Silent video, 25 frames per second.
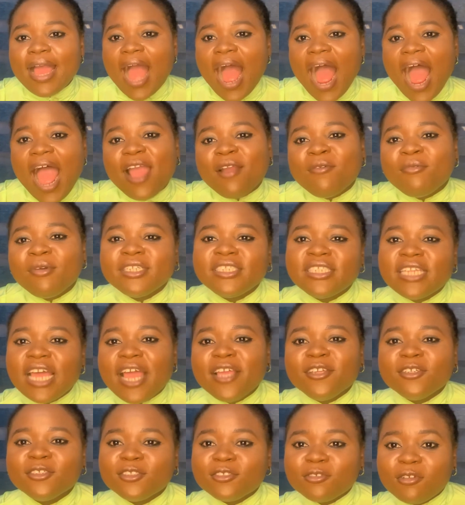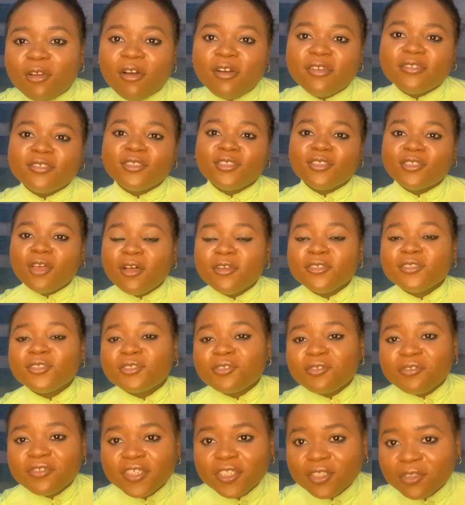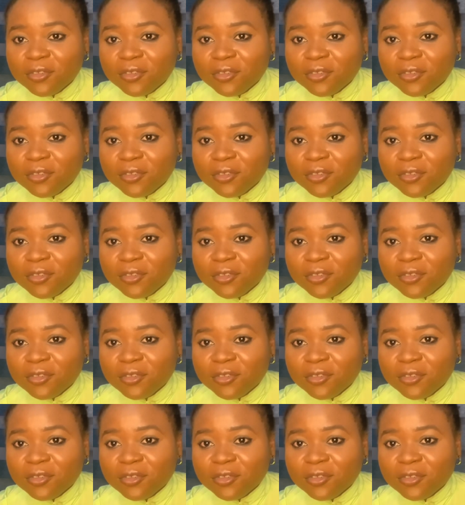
I wish I used sunscreen.